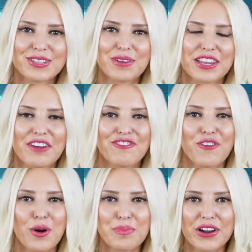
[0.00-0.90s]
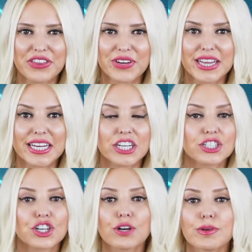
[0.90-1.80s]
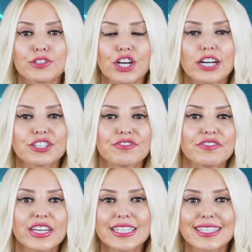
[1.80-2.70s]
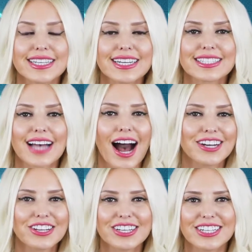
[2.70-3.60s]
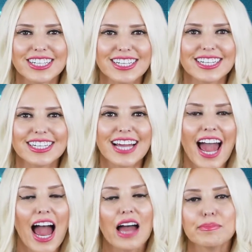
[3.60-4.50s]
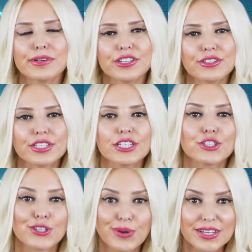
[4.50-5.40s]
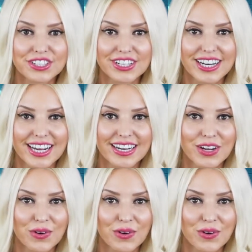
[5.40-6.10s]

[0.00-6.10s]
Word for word: with a four point three liter turbocharged V six under the hood and producing two hundred eighty